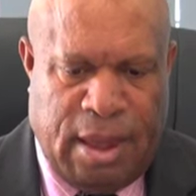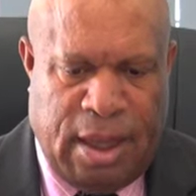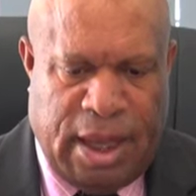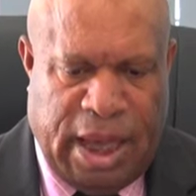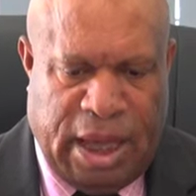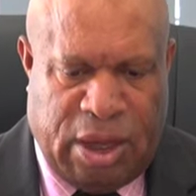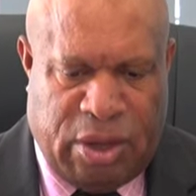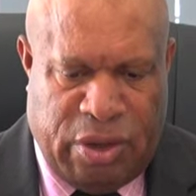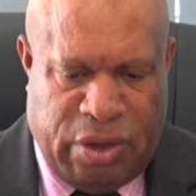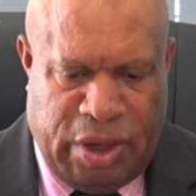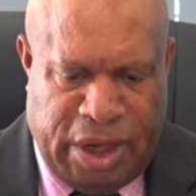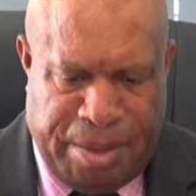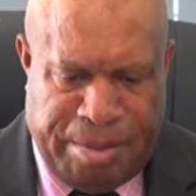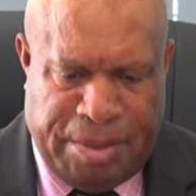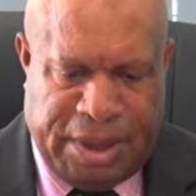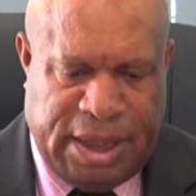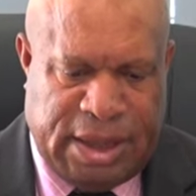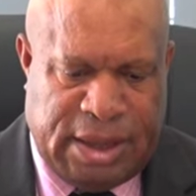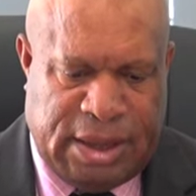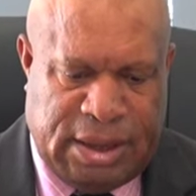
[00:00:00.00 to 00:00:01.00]
I
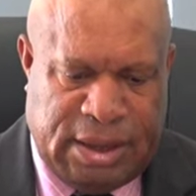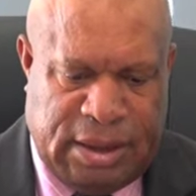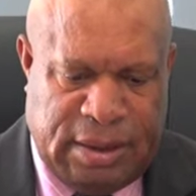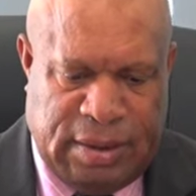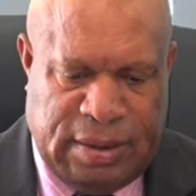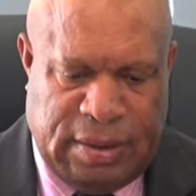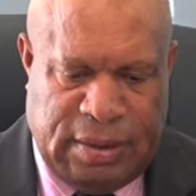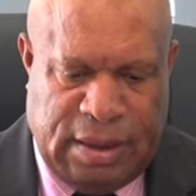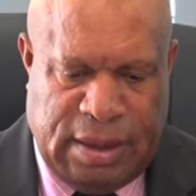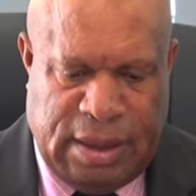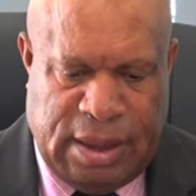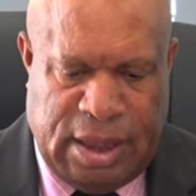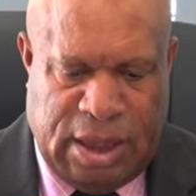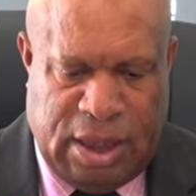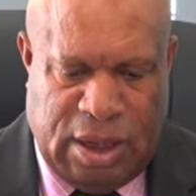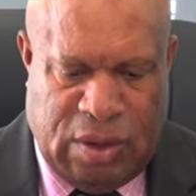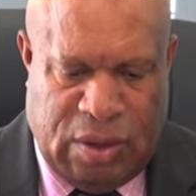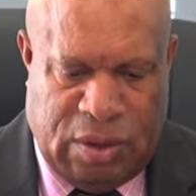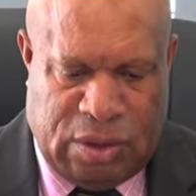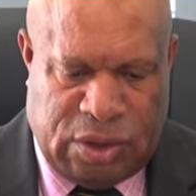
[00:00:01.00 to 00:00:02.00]
condemned that and
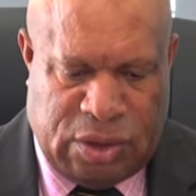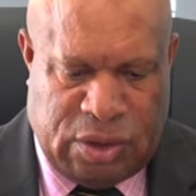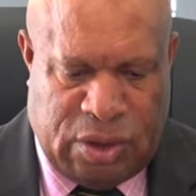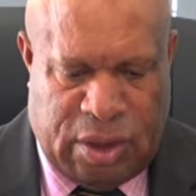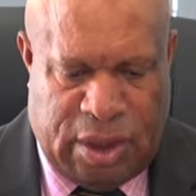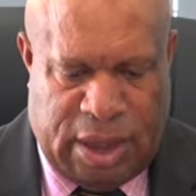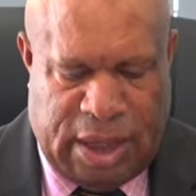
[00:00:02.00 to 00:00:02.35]
also,